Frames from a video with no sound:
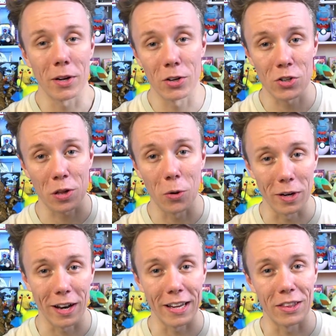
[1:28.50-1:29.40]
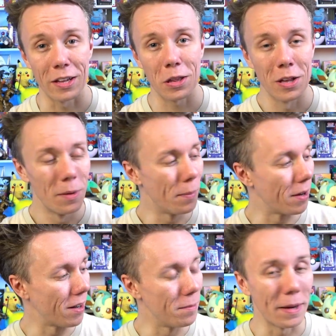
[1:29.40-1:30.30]
I could just hold it like this,
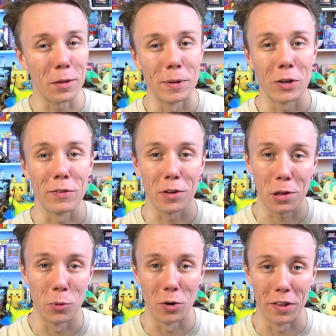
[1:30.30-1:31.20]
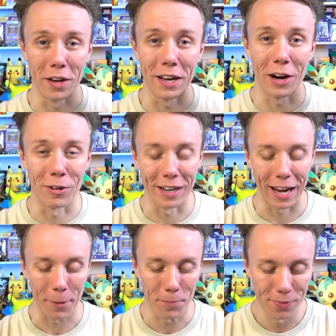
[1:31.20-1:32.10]
but it makes me look even smaller than I
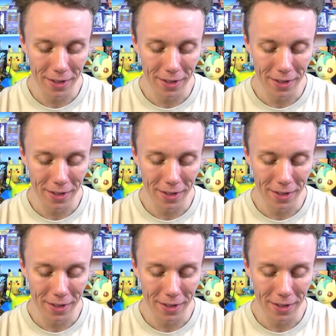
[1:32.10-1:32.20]
currently am.